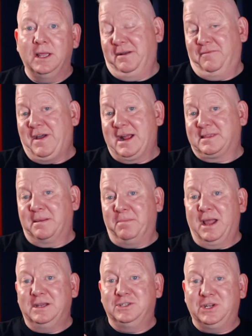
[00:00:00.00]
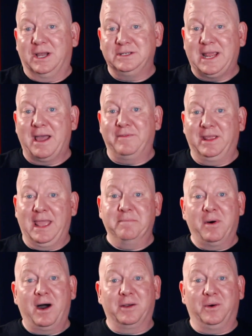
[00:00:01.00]
And in fact, they might judge having a
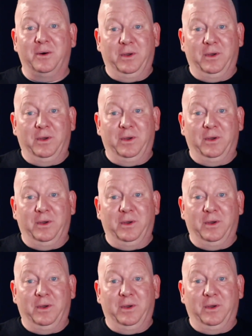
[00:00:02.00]
model